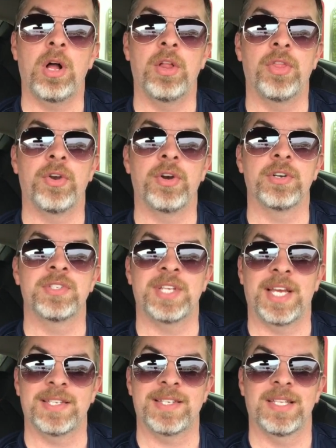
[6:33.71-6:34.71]
other
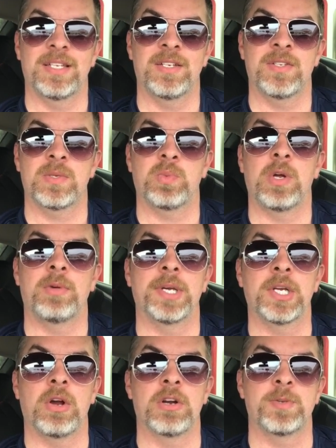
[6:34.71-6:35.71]
Teslas while
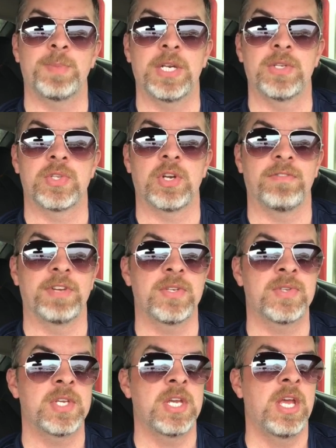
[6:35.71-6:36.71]
my car's been in
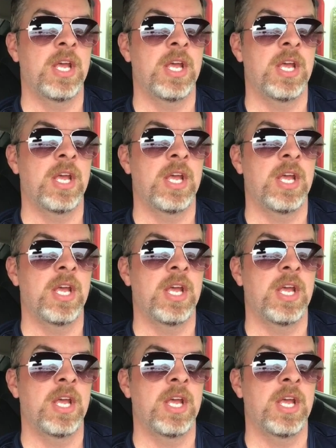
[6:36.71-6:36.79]
service.